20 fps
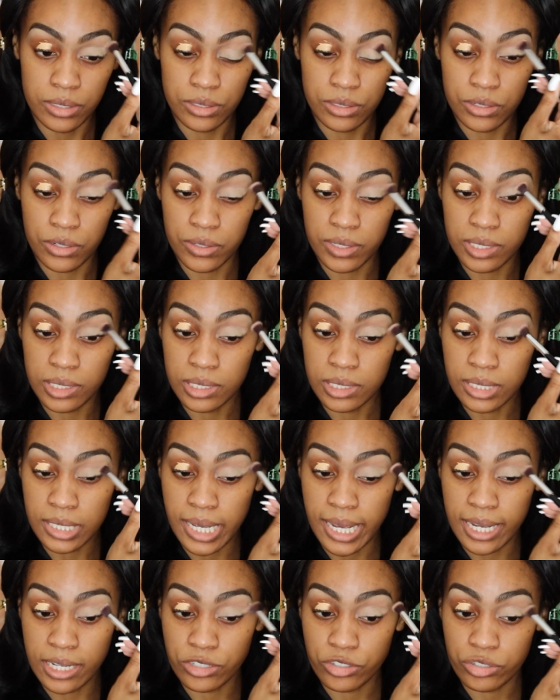So this is
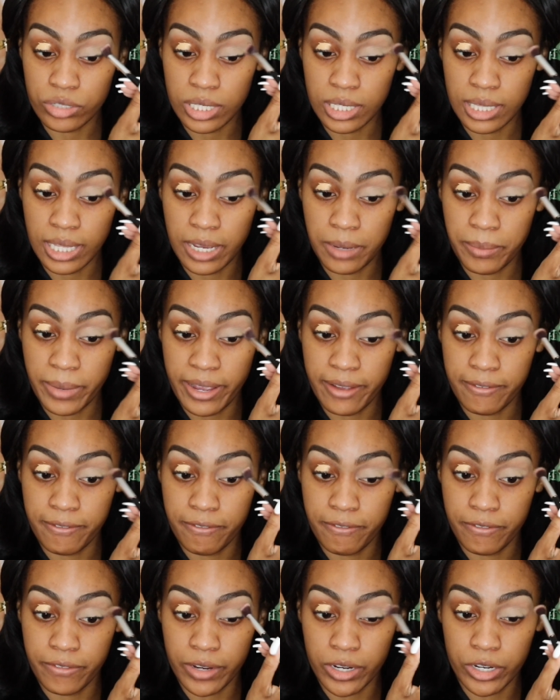actually like my
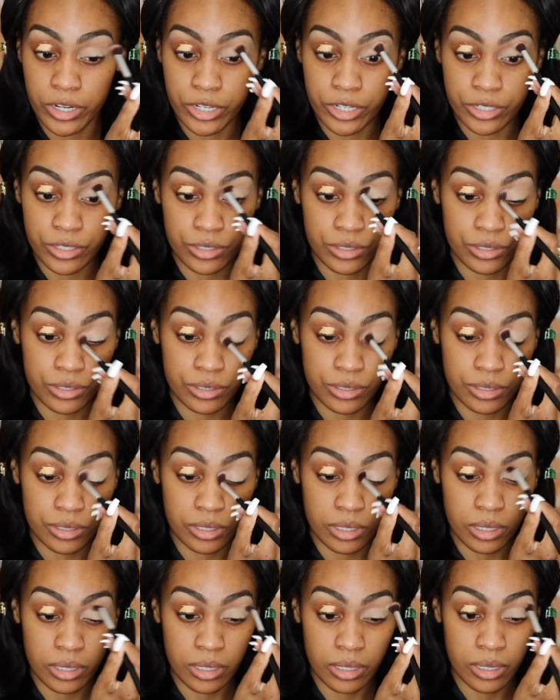
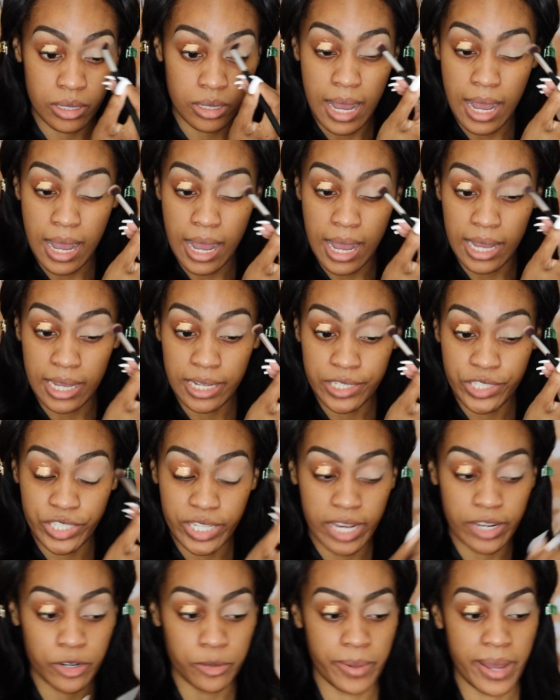first
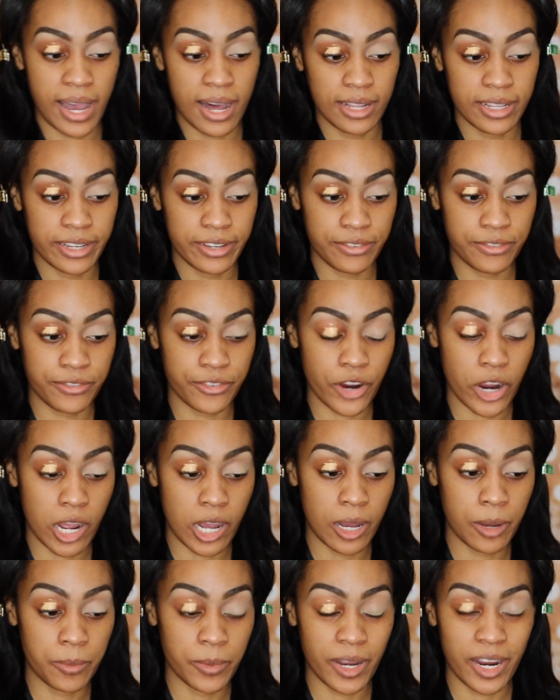eyeshadow palette
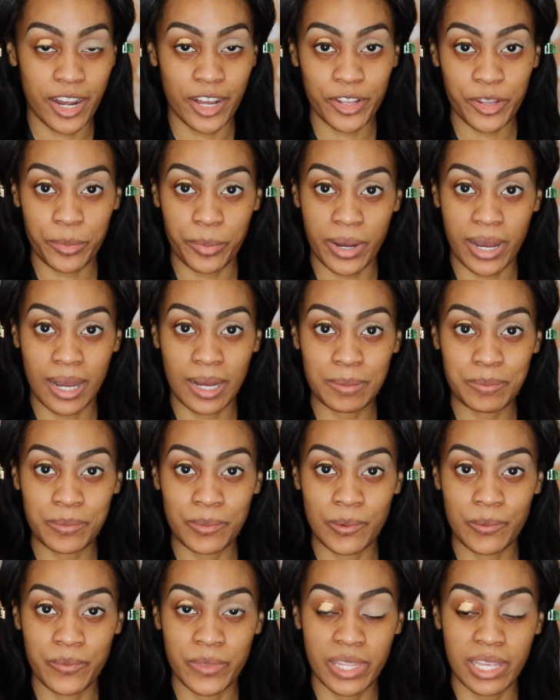from Colourpop.
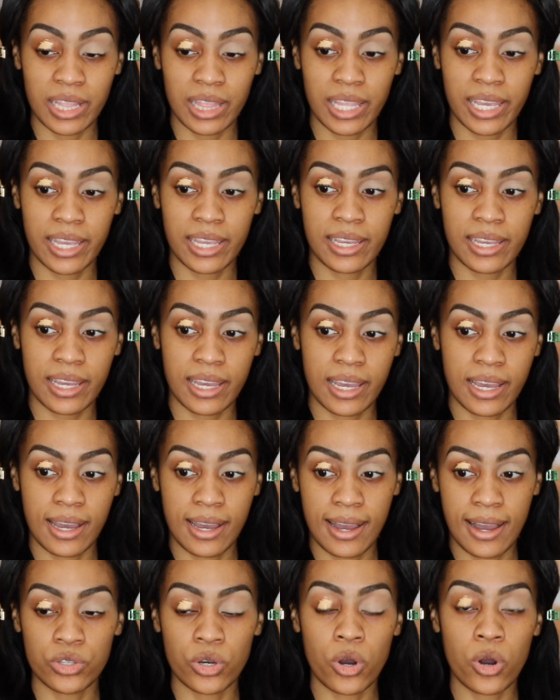Like,
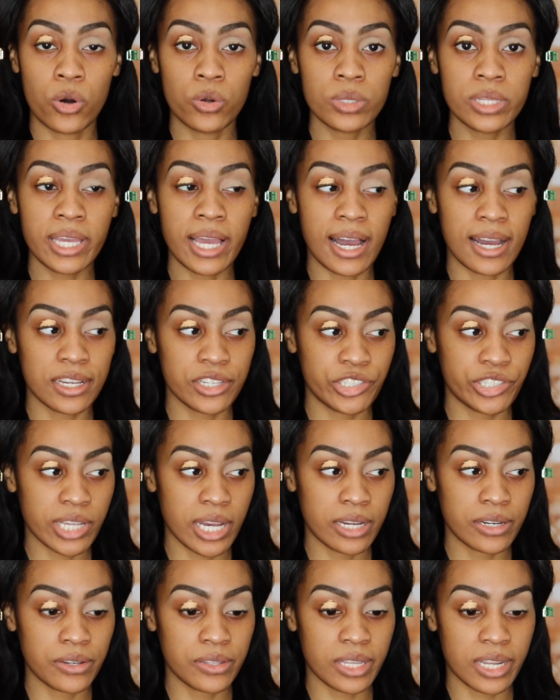the only
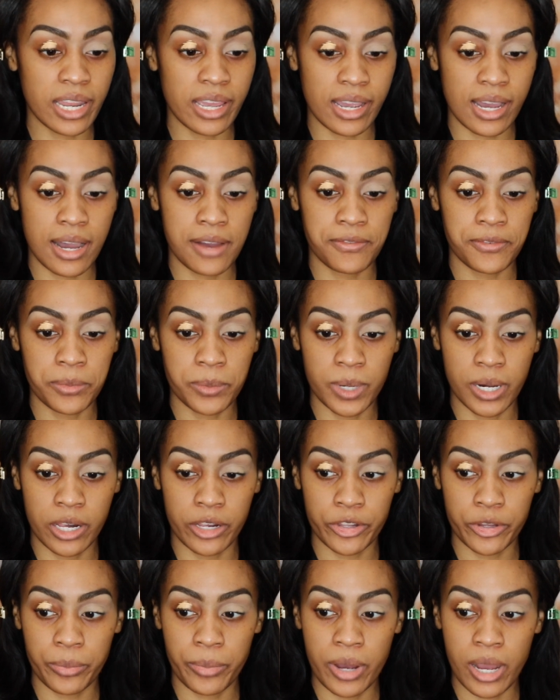eyeshadow that I got from
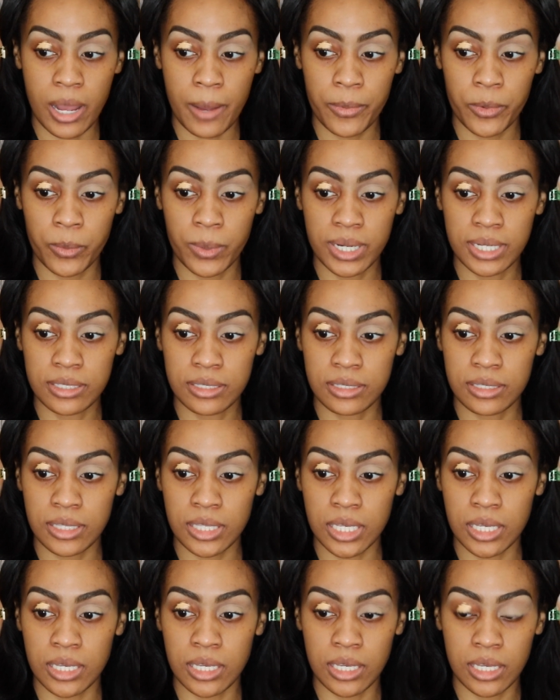Colourpop was
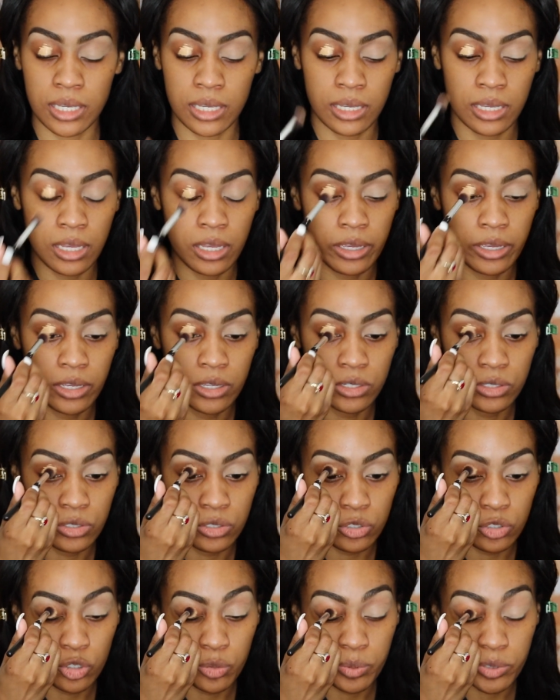the
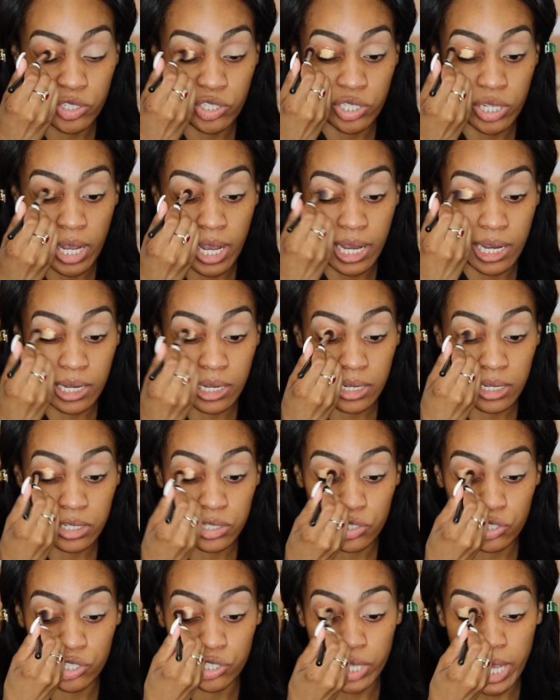Super Shock
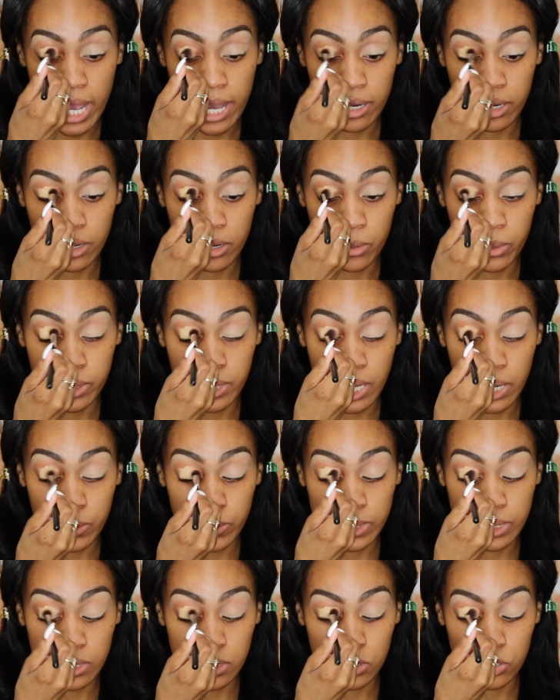shadow, and that
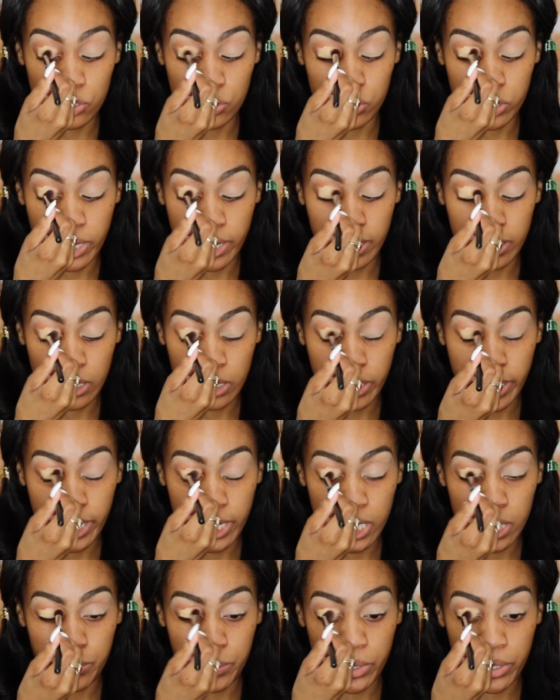was in the shade
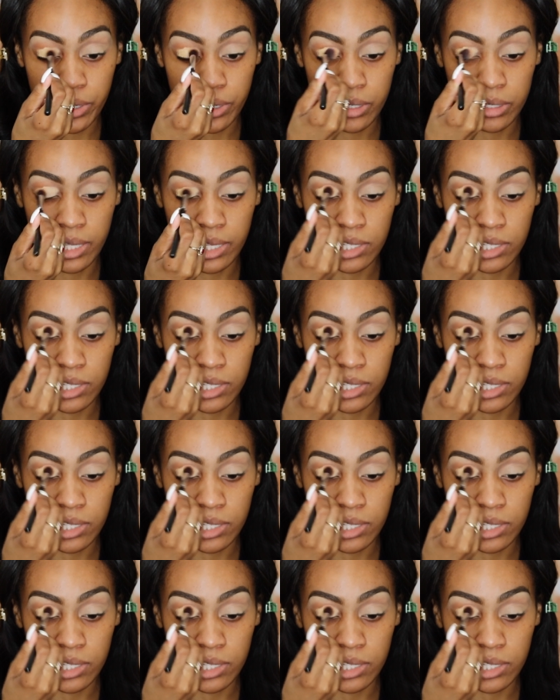Ladybird.